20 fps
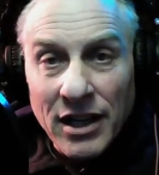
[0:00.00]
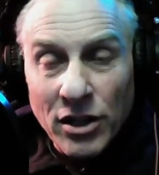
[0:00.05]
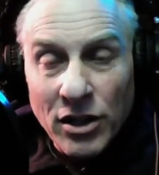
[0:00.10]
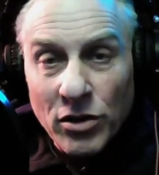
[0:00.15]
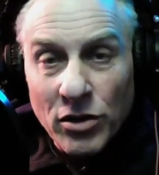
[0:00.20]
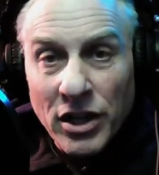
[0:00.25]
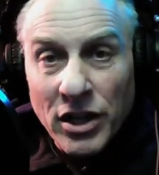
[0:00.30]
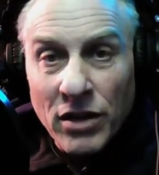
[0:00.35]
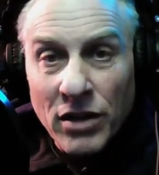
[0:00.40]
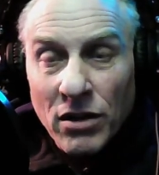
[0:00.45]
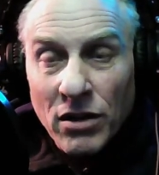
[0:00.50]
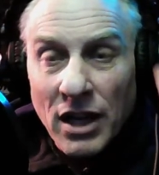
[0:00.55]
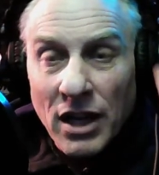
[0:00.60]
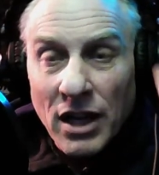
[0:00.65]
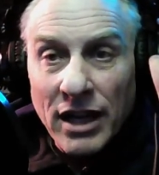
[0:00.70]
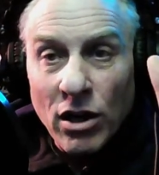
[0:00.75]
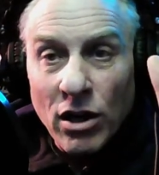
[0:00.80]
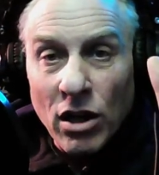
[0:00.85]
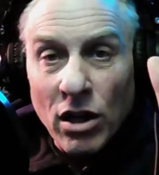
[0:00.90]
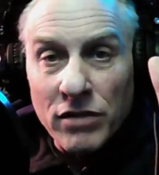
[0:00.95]
And you'll hear
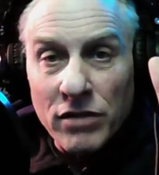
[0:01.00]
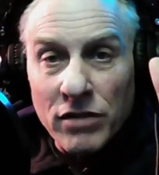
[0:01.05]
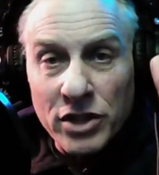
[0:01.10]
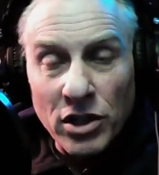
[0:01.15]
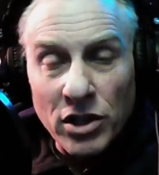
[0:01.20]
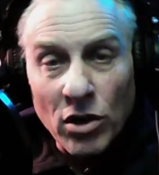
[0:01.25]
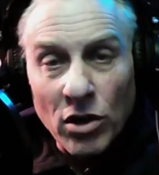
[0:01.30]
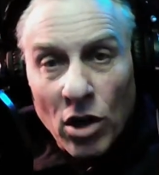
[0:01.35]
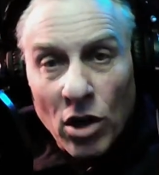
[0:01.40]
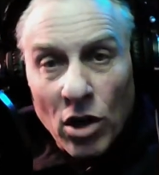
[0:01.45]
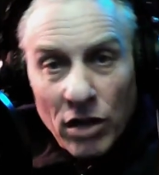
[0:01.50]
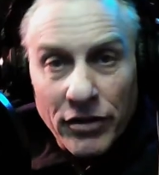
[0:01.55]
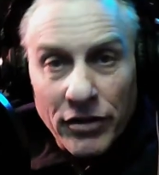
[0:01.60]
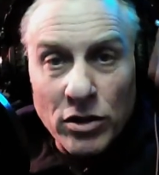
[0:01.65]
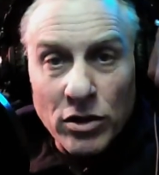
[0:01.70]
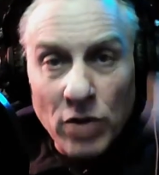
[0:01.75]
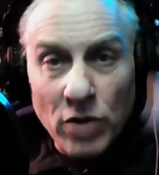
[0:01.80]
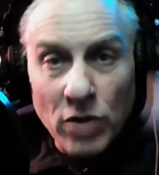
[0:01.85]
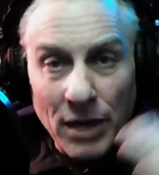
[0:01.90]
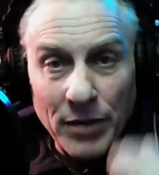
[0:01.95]
like all of a sudden all
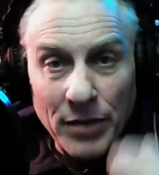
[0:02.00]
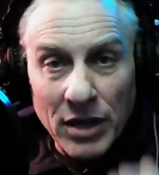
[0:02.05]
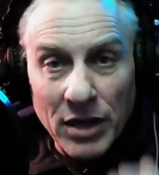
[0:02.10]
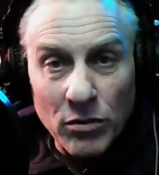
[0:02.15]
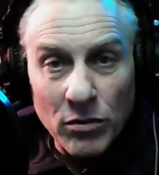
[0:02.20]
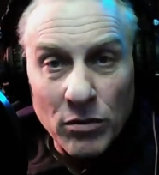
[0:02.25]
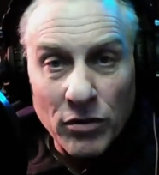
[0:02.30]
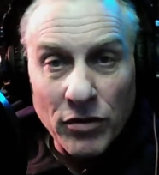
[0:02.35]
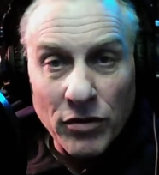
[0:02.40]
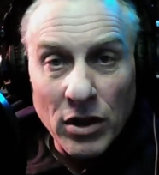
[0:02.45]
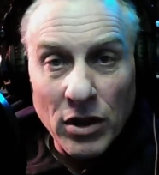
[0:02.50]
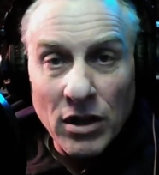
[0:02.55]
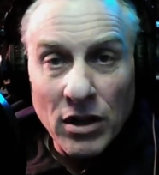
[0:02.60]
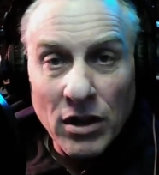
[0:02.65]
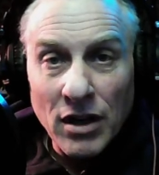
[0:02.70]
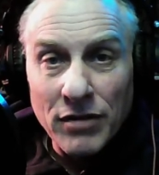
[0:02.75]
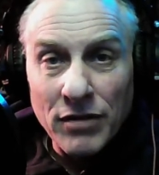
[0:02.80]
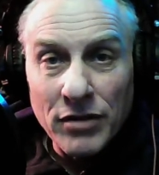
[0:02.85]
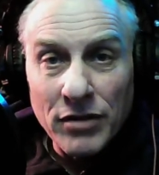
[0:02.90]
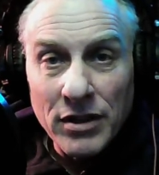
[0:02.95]
of the drop end will
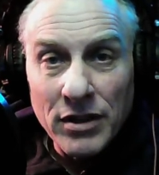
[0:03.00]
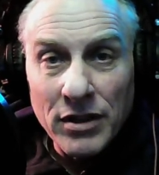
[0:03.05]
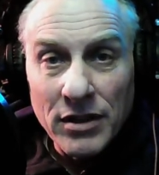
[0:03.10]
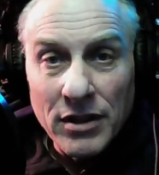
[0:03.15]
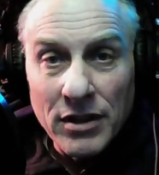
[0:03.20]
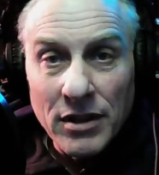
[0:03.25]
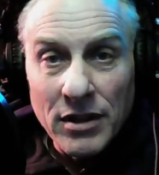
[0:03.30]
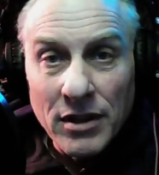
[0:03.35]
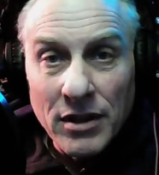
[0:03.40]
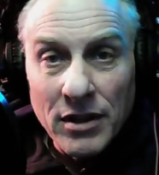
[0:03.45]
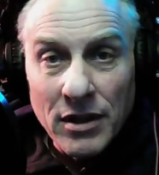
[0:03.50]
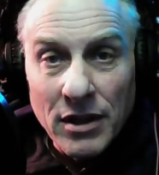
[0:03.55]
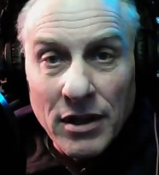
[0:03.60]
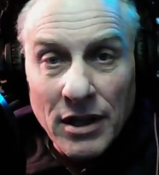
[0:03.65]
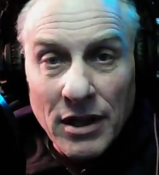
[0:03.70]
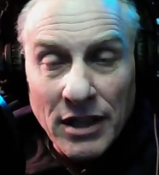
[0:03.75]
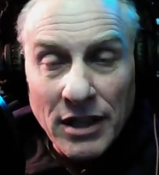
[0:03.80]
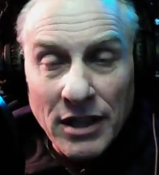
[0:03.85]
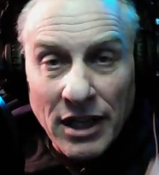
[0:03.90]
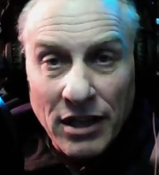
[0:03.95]
fall off,
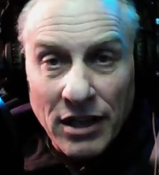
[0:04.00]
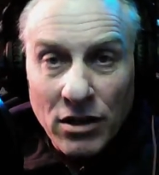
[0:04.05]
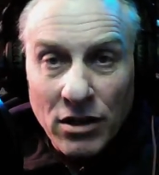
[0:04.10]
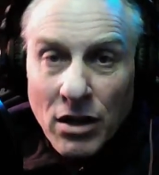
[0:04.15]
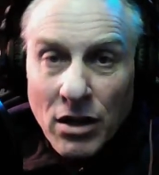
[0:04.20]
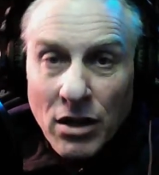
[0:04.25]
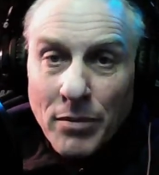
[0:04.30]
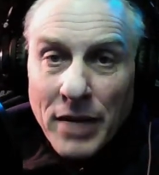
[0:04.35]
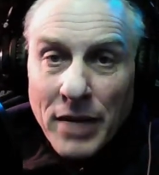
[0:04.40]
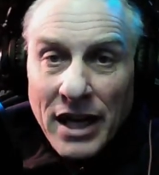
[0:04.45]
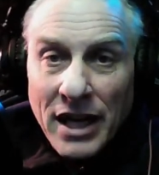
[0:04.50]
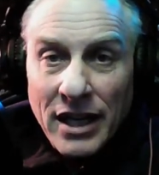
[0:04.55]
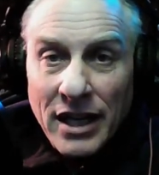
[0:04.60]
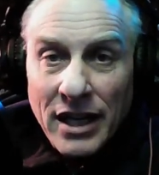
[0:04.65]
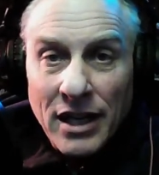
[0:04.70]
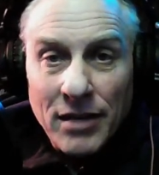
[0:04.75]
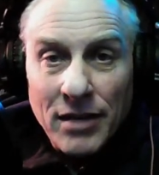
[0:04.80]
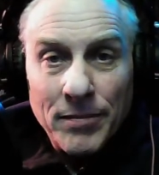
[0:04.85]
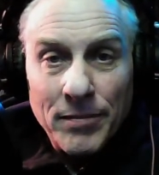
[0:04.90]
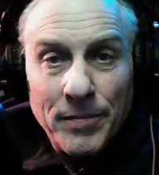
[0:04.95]
and then it'll come
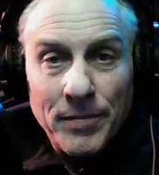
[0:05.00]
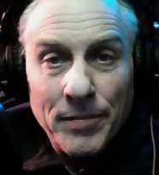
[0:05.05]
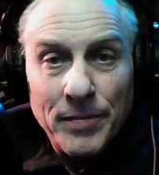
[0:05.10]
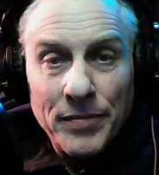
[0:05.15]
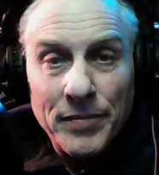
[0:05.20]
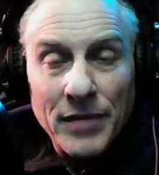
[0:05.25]
back in.